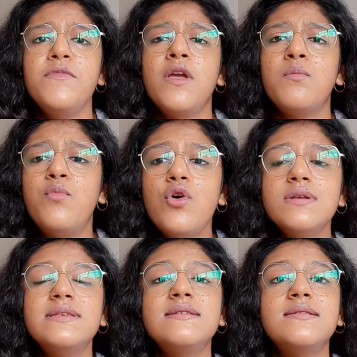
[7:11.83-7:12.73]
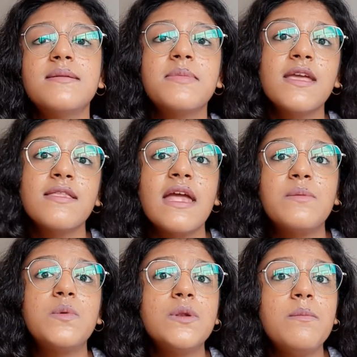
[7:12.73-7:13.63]
Books are something
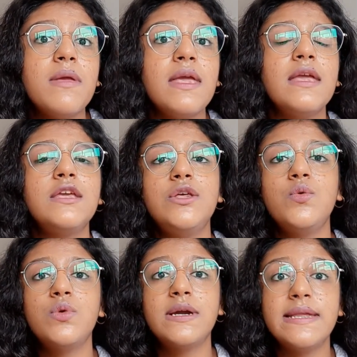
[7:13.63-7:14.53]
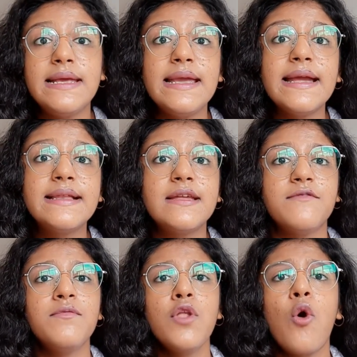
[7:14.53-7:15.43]
that would make you
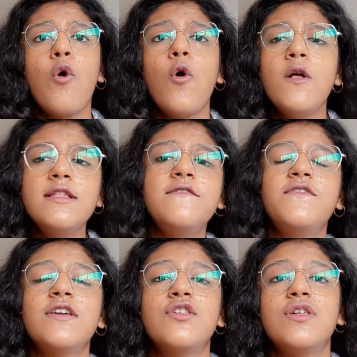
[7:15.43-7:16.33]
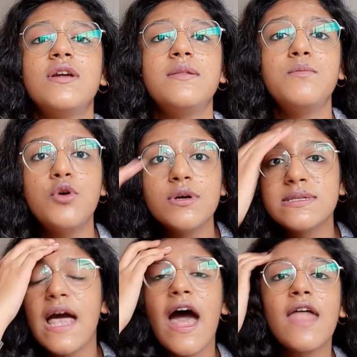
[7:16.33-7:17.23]
creative. All the fiction
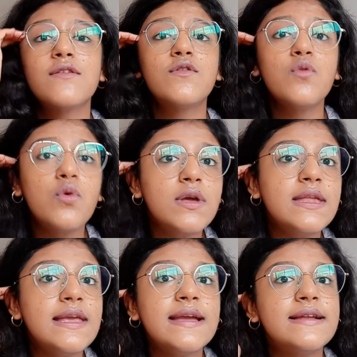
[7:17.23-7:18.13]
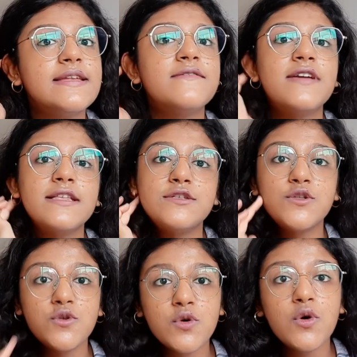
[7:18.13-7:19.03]
books are so creative and
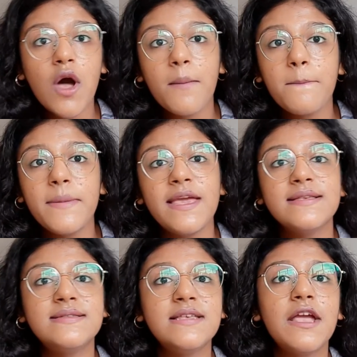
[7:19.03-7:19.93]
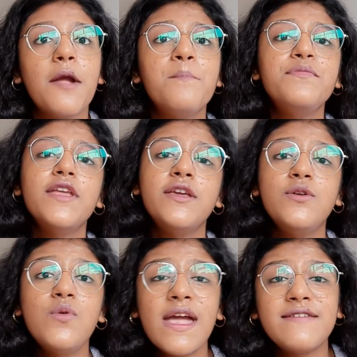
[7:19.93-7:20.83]
so amazing.
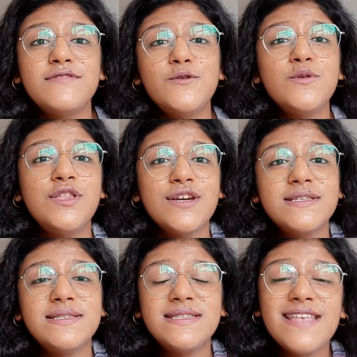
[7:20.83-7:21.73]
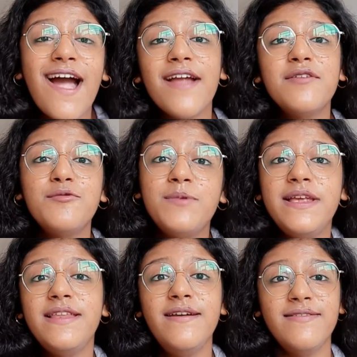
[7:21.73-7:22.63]
You have to just start
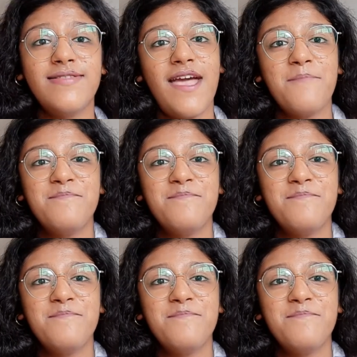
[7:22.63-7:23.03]
reading them.